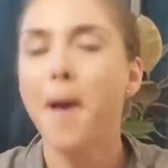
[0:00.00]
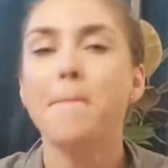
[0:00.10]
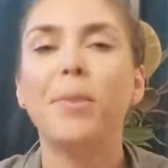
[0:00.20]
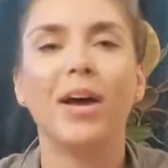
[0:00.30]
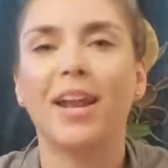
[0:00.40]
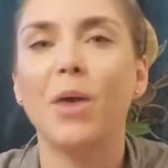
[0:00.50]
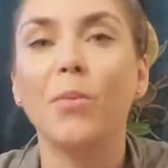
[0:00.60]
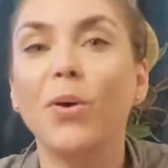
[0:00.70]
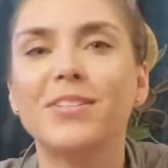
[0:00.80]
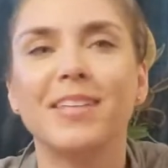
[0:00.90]
But I
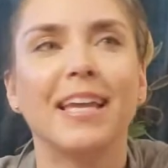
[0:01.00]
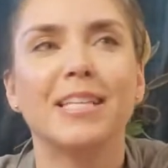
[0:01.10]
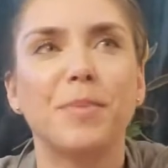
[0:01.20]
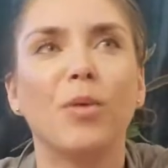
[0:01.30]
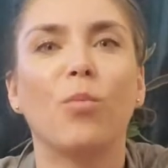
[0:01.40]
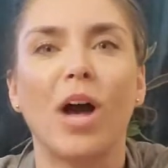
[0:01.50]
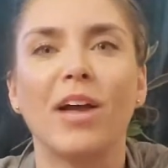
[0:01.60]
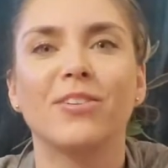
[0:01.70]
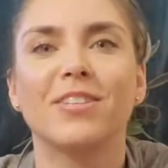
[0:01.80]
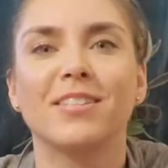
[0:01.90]
will say it's been a
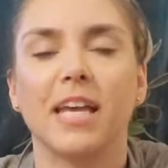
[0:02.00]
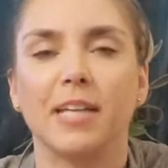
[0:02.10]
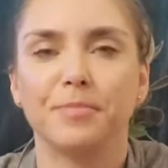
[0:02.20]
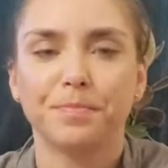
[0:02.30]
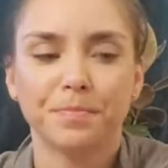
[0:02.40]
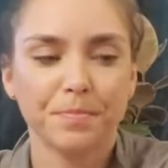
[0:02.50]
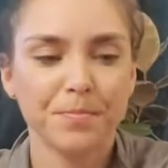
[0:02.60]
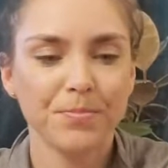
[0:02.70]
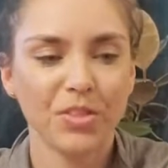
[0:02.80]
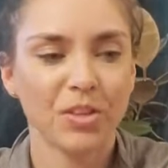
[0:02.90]
while since I
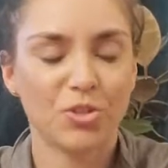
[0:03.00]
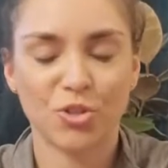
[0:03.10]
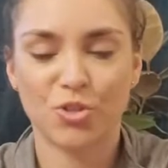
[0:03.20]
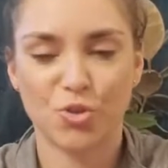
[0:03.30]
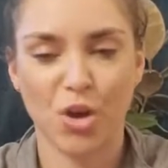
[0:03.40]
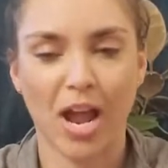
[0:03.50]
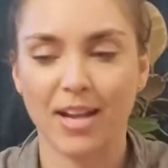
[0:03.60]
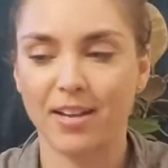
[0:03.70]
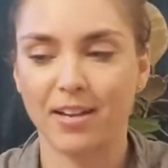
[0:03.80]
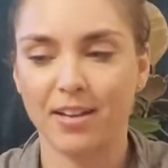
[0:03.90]
just
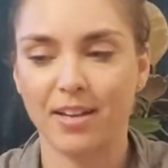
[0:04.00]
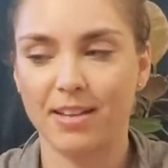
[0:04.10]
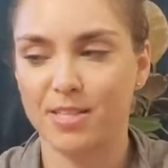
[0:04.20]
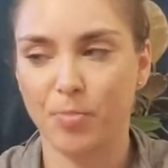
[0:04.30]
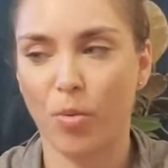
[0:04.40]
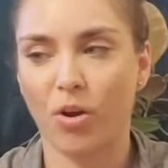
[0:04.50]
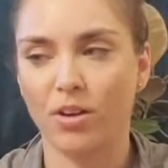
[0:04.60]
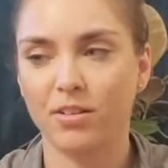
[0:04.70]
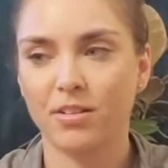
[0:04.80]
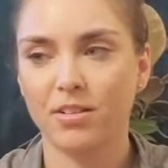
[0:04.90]
tried a
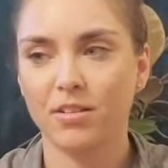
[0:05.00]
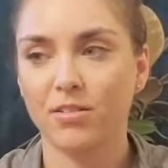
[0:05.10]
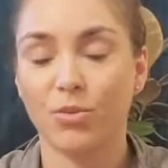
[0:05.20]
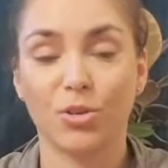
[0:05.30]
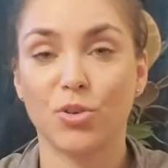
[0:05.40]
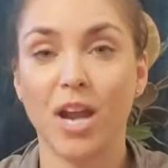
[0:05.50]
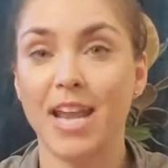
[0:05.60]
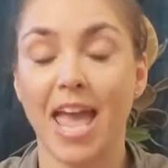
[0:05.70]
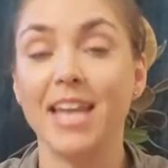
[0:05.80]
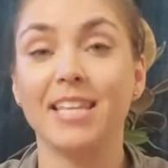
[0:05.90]
sport or tried
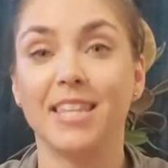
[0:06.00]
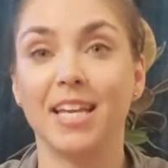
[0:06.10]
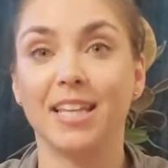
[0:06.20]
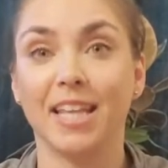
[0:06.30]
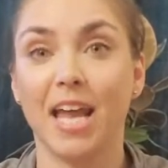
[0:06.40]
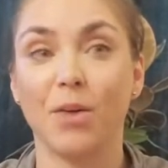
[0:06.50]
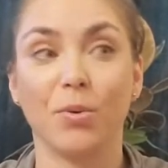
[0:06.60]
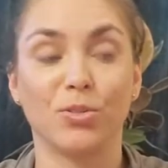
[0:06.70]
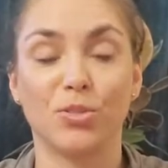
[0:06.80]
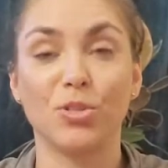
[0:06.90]
anything that I
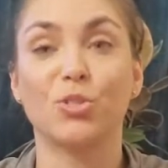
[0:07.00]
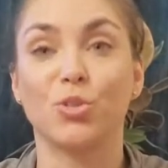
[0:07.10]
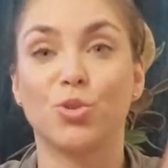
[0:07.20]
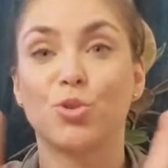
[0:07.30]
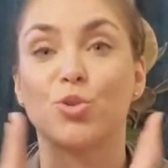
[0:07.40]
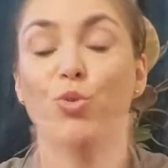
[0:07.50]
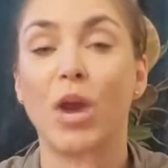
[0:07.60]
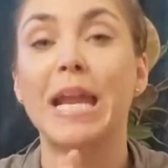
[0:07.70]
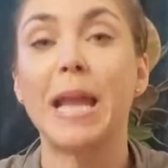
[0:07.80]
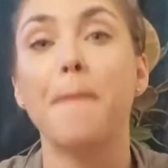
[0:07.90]
was just a
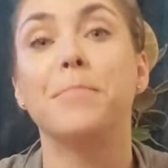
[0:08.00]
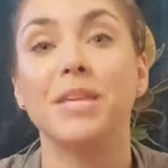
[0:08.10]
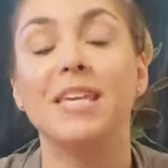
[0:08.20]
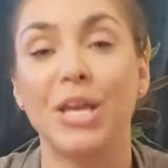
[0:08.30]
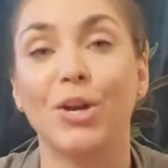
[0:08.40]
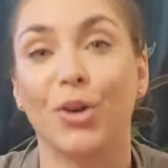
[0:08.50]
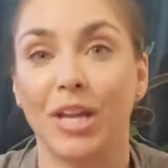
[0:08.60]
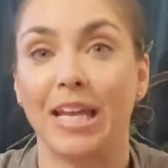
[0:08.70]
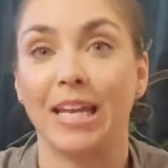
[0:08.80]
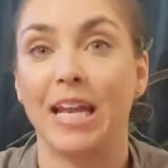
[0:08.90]
straight up beginner
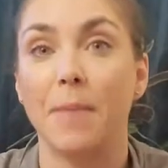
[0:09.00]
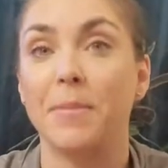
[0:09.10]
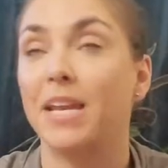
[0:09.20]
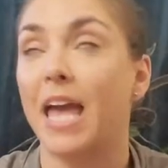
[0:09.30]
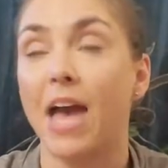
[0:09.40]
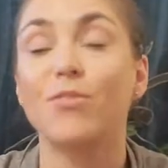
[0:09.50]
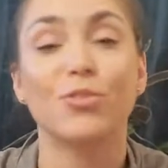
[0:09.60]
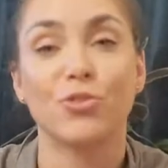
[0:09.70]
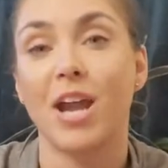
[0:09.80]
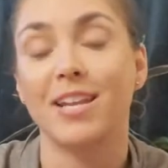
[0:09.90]
in. I mean, I haven't
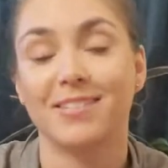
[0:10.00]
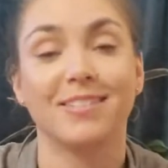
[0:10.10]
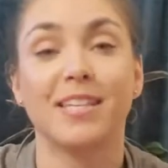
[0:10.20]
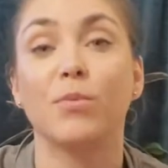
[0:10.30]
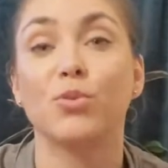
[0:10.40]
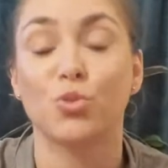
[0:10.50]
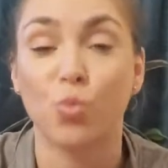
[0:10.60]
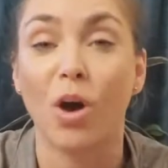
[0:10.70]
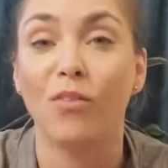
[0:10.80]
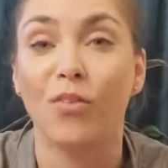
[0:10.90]
tried it since I was
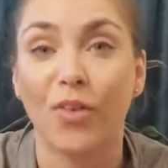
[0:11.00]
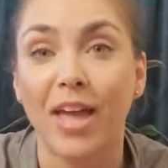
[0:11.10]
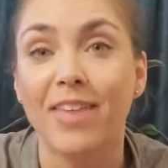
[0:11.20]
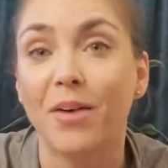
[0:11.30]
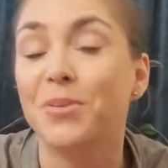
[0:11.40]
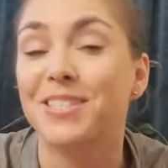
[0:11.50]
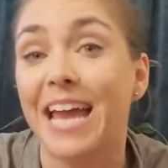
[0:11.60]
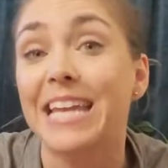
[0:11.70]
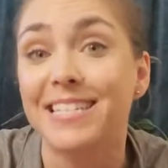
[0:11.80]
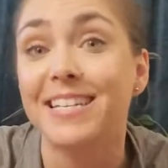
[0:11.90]
12, okay? That was
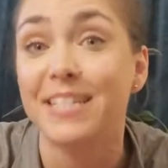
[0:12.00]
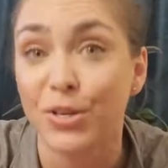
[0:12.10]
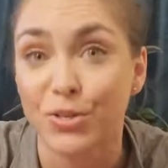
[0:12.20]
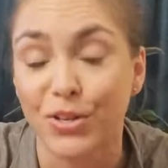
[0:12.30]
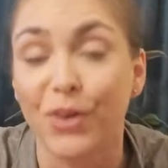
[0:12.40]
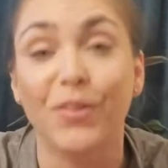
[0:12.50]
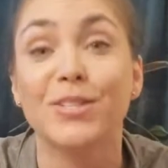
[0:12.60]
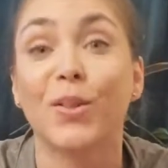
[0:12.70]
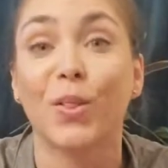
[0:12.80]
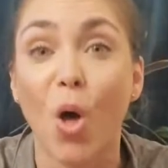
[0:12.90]
19 years ago. That's
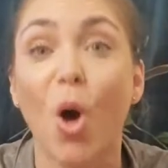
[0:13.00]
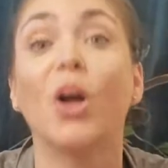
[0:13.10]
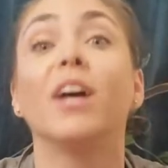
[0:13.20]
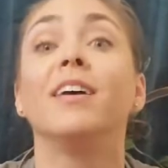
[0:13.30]
a long